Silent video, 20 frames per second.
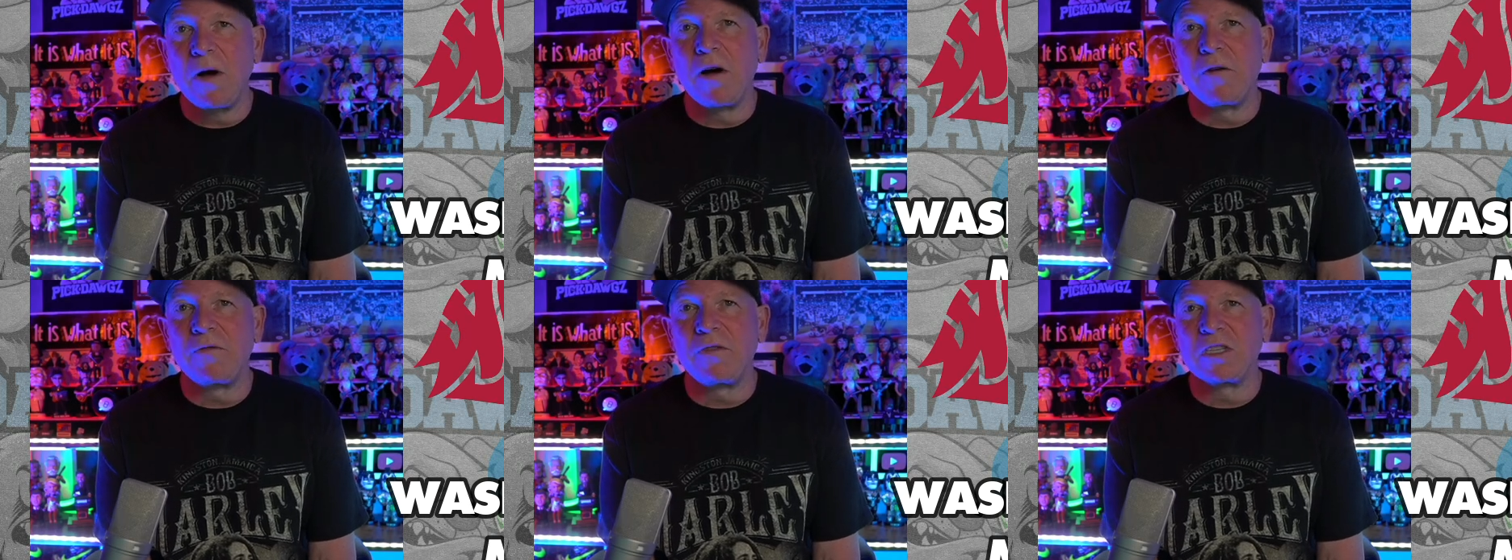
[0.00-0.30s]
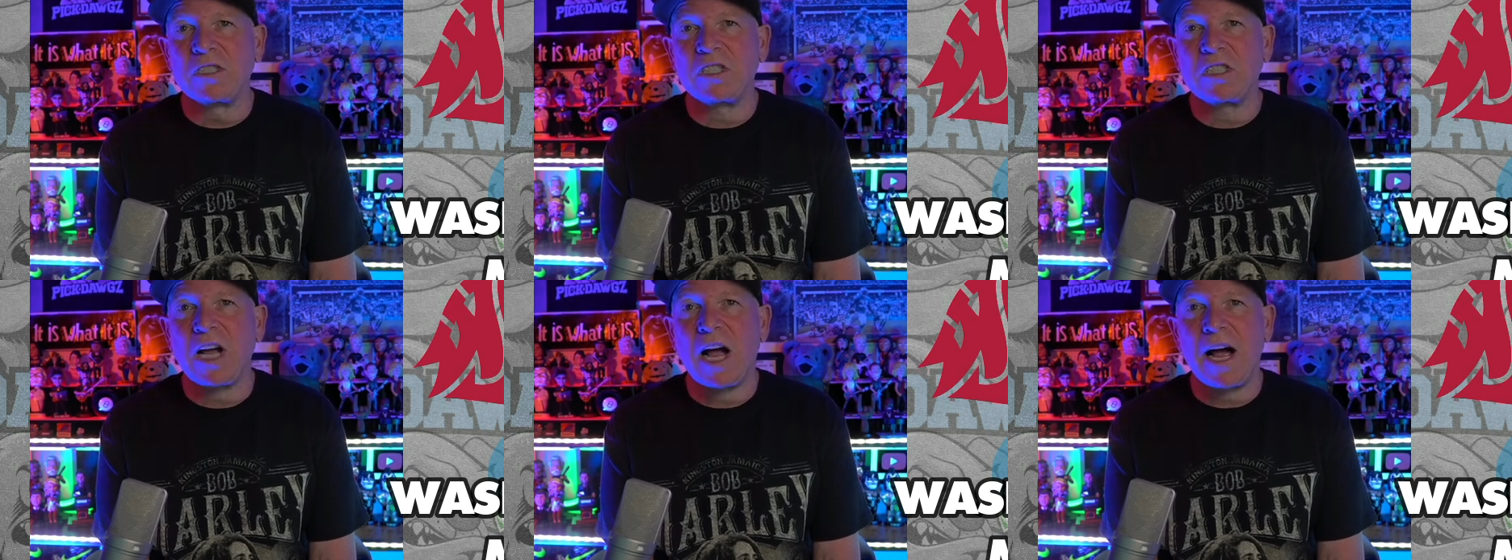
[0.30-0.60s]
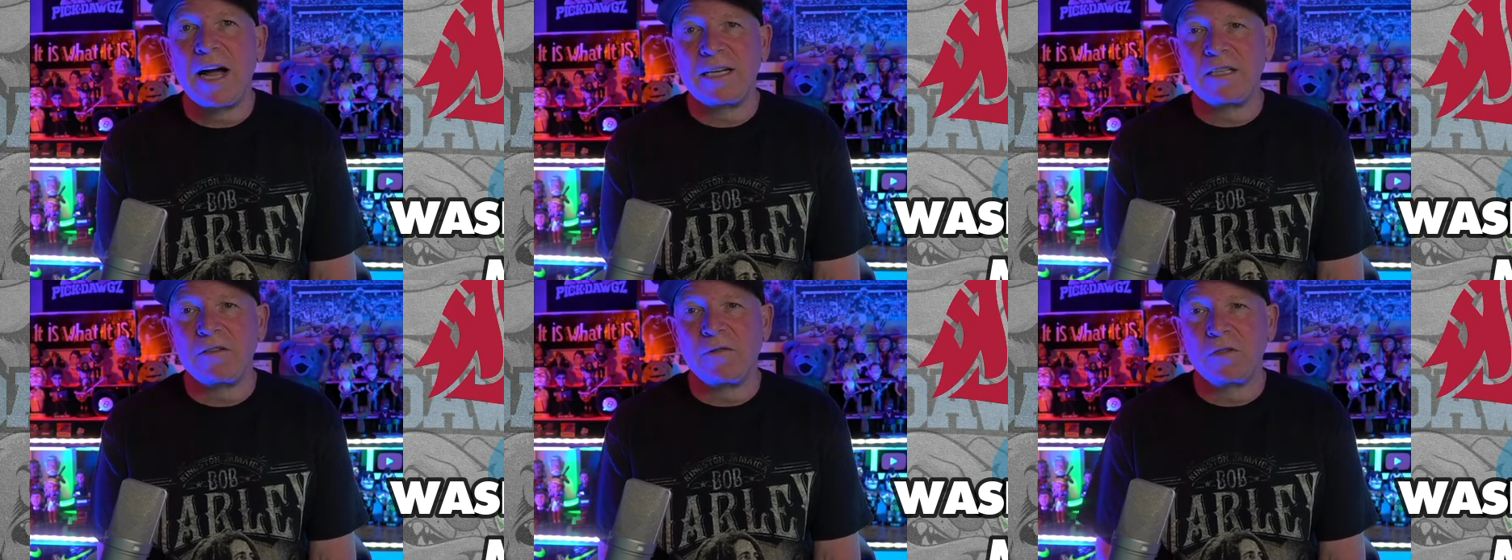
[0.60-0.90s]
of the
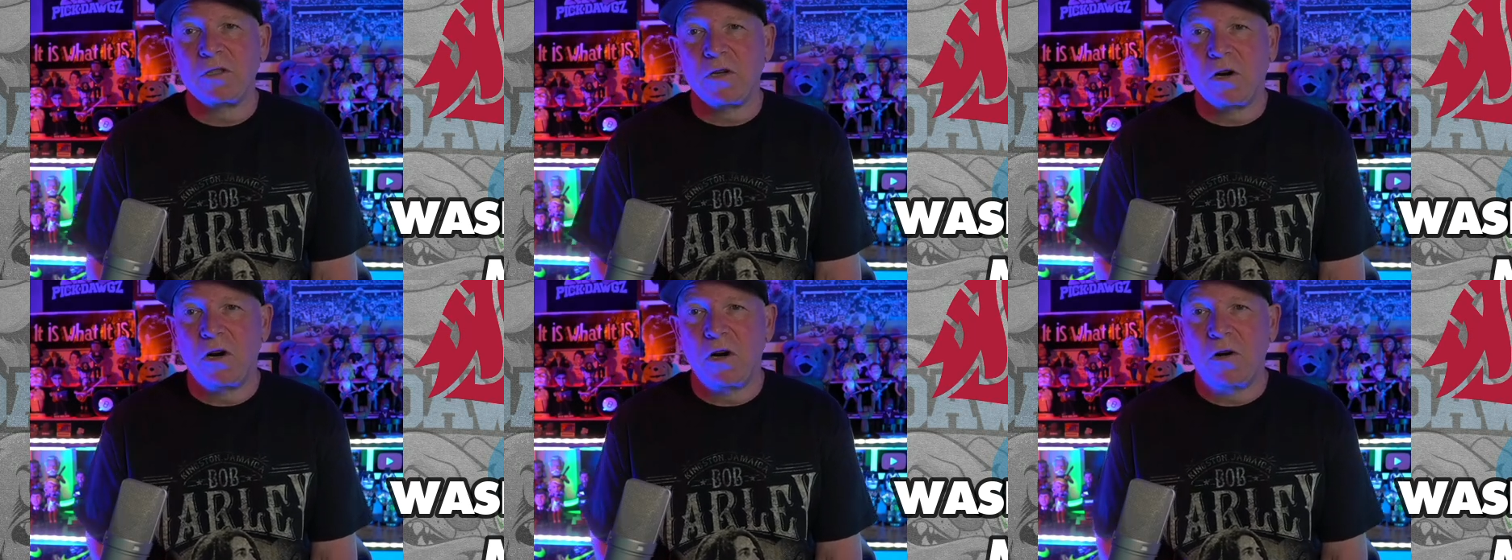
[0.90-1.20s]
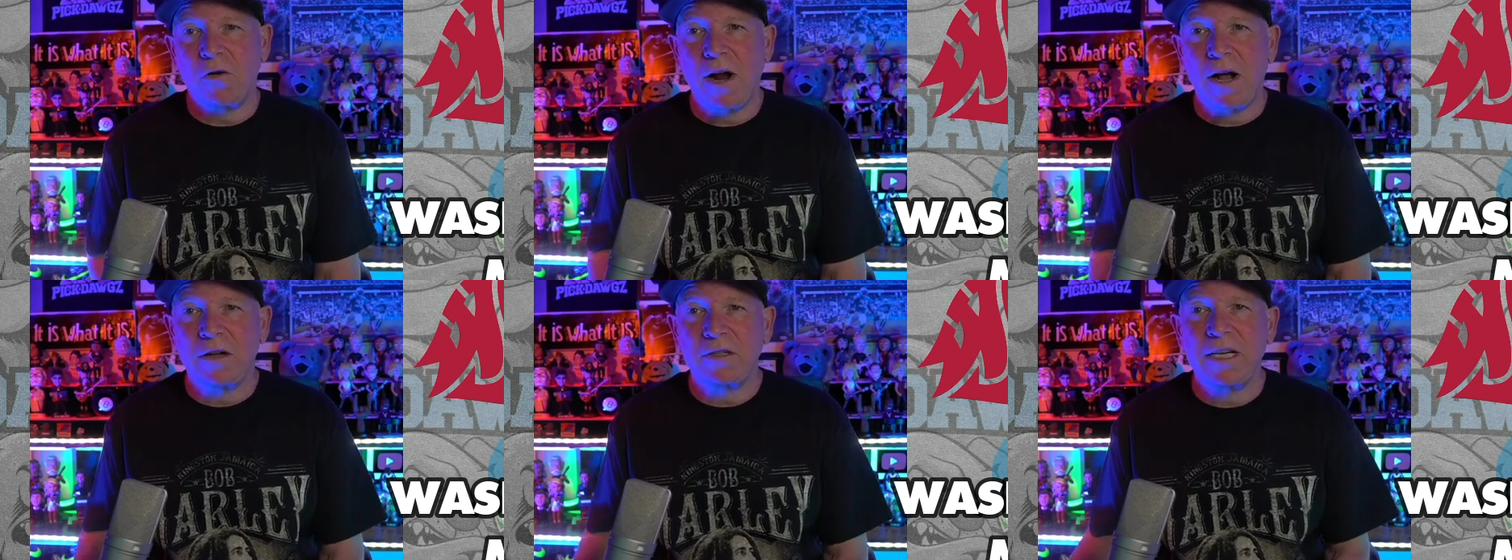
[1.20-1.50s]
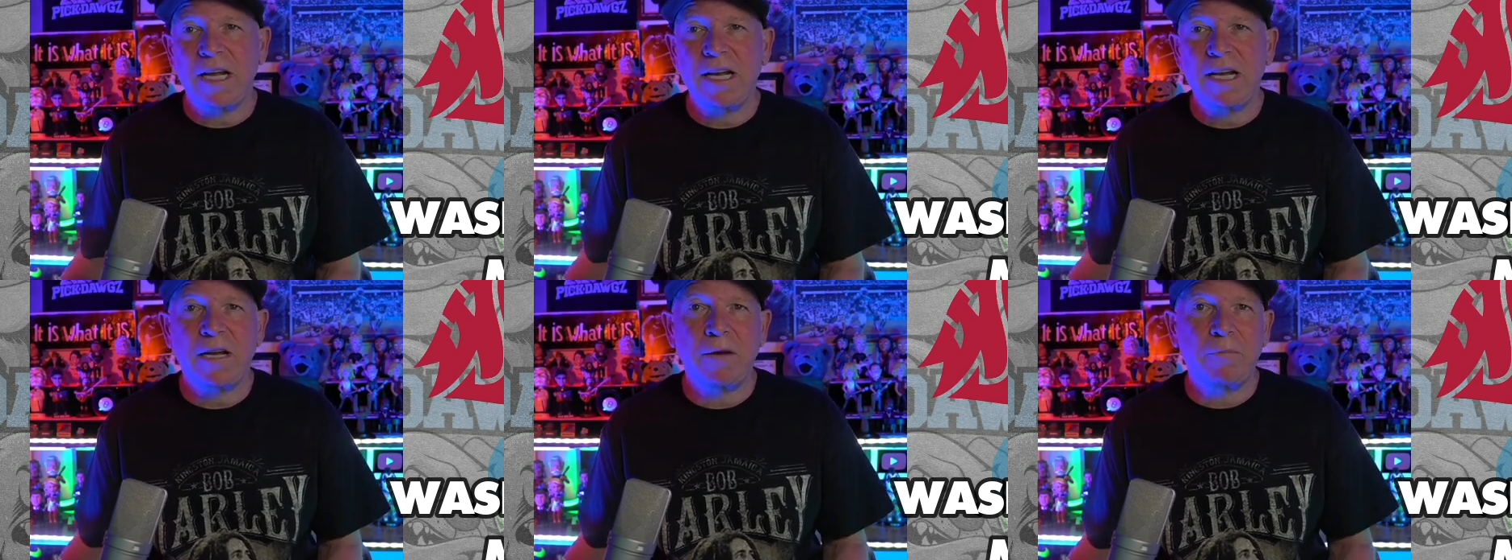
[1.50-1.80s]
signs of a turnaround
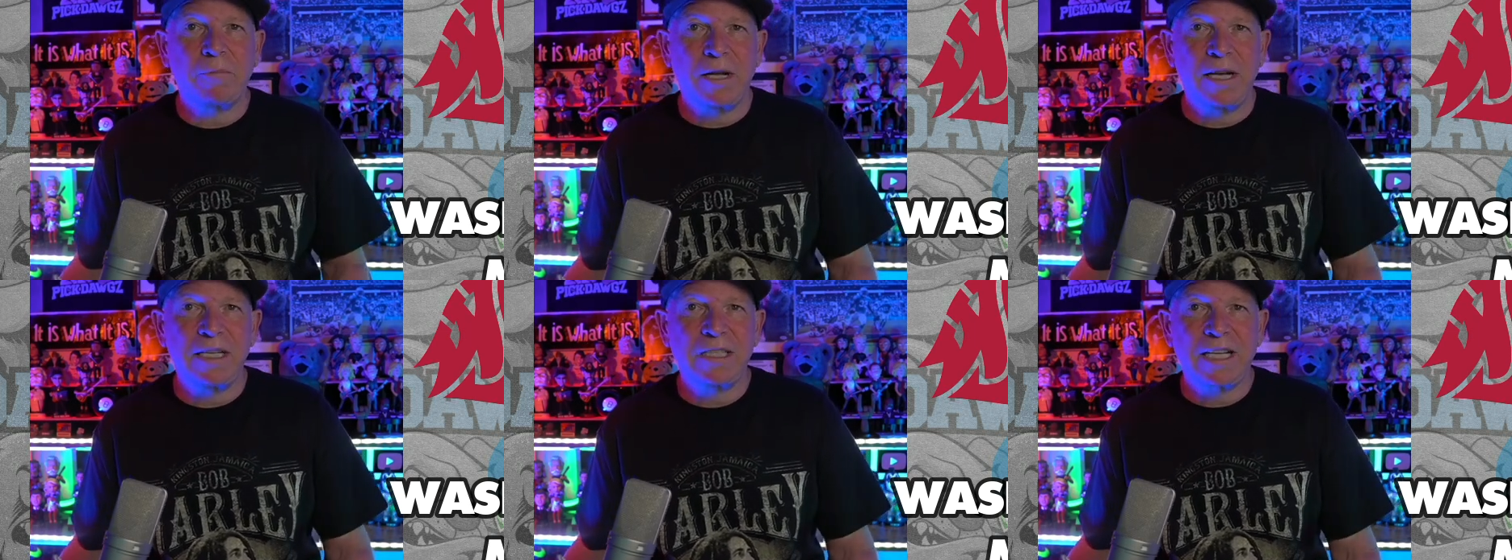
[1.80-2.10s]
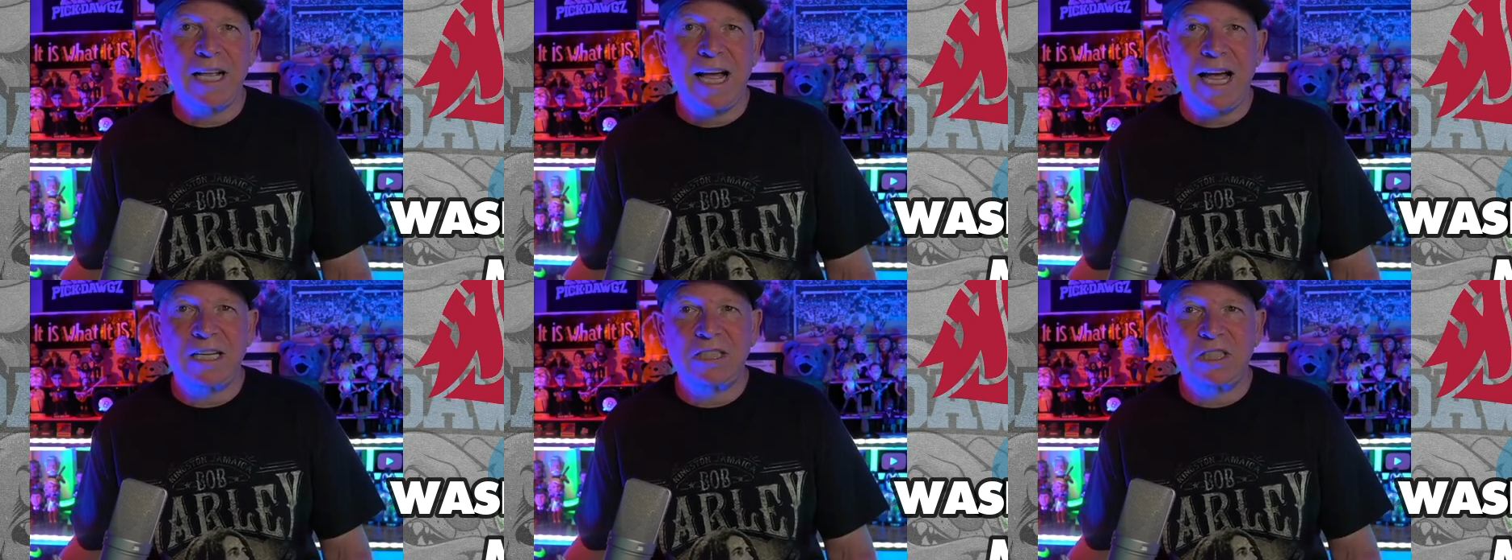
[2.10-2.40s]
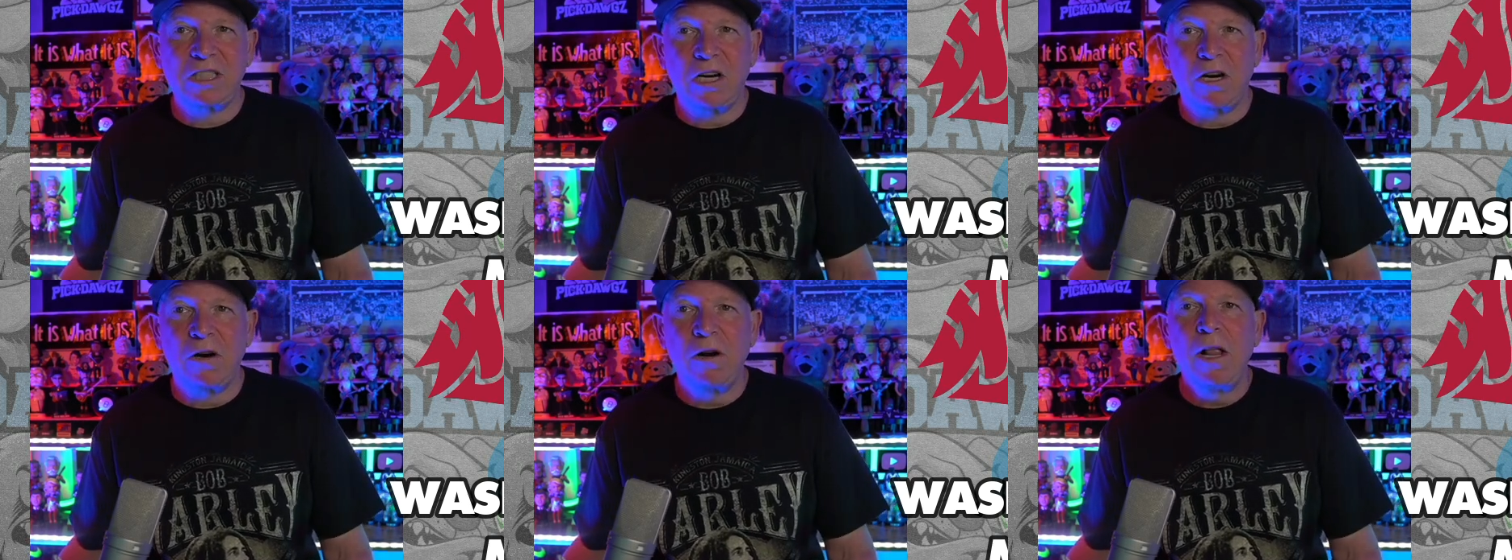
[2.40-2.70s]
taking place
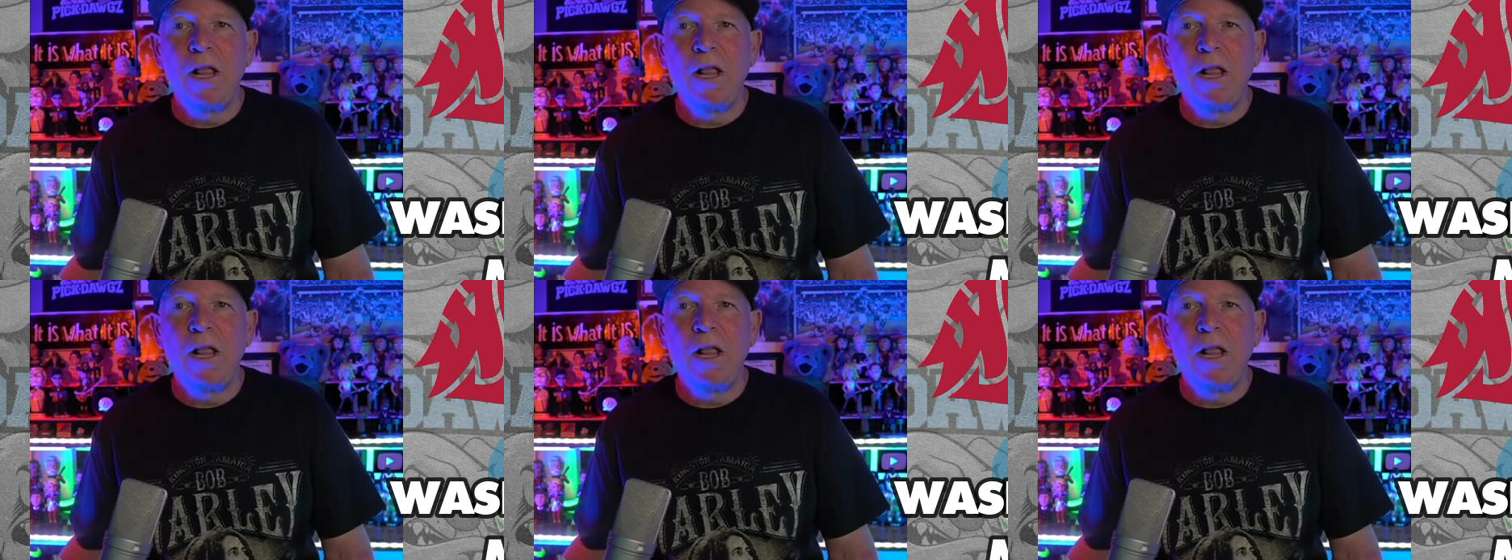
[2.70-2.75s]
last year